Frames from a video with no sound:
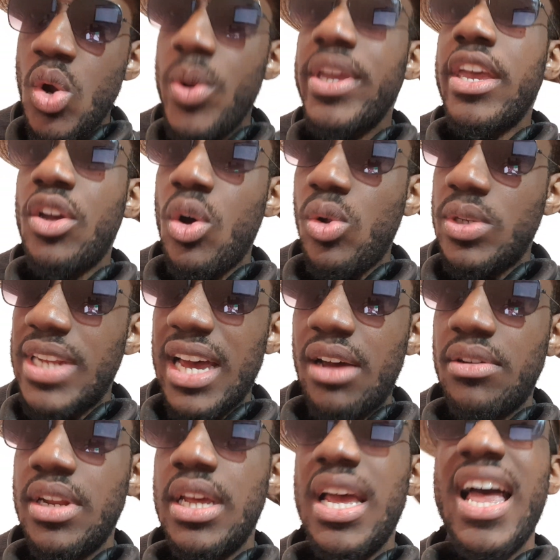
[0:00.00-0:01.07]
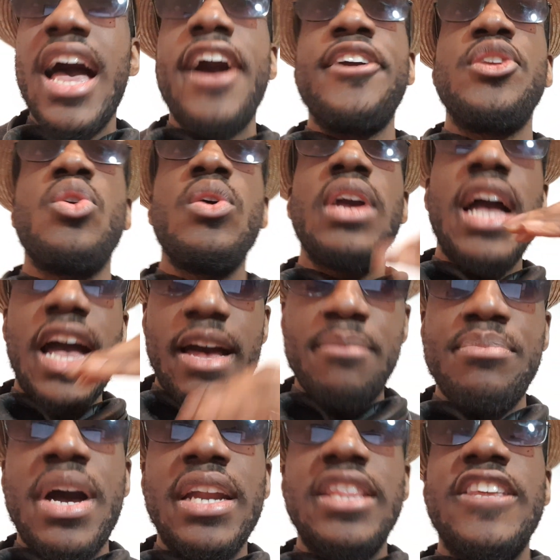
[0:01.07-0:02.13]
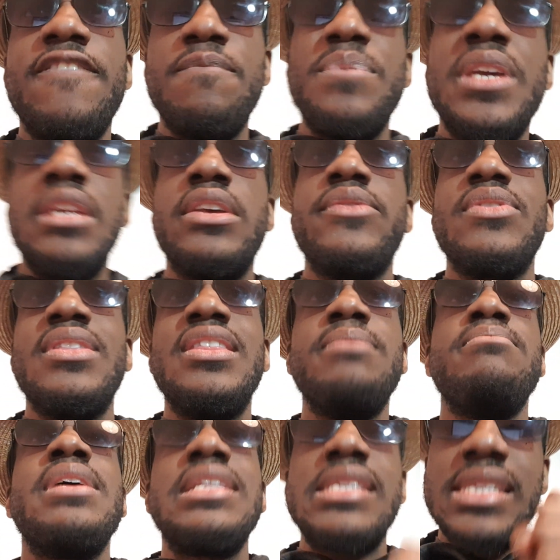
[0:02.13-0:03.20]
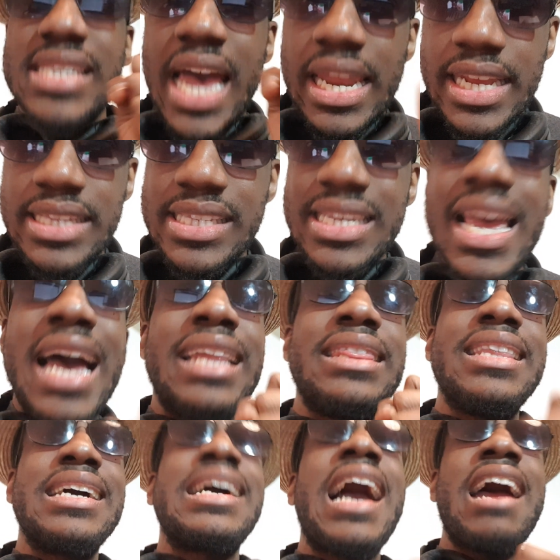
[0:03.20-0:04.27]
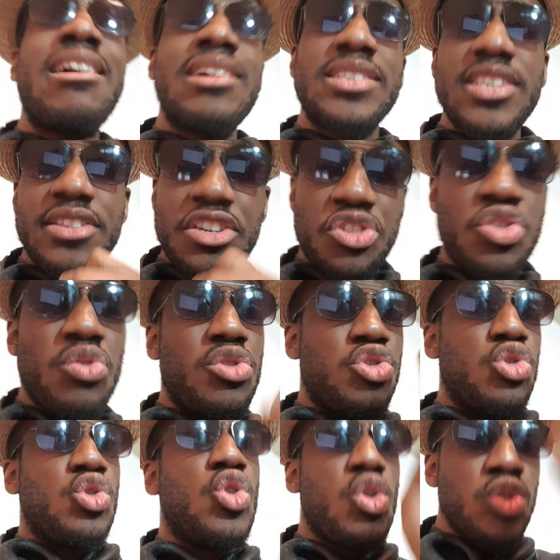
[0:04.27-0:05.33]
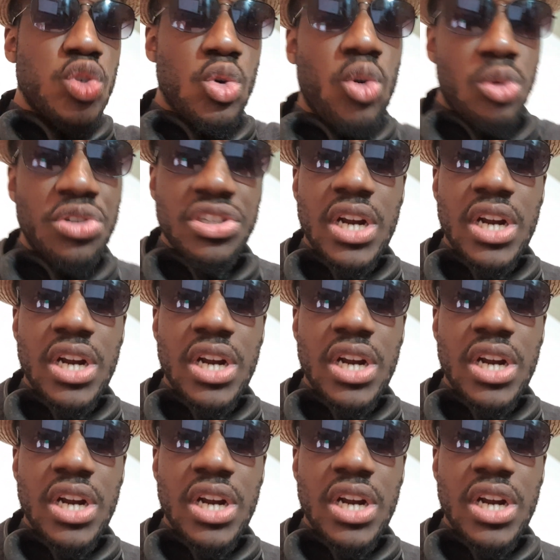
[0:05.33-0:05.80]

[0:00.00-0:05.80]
going a goal down, and knowing how bad they've been, the mentality and the character they showed to go to Old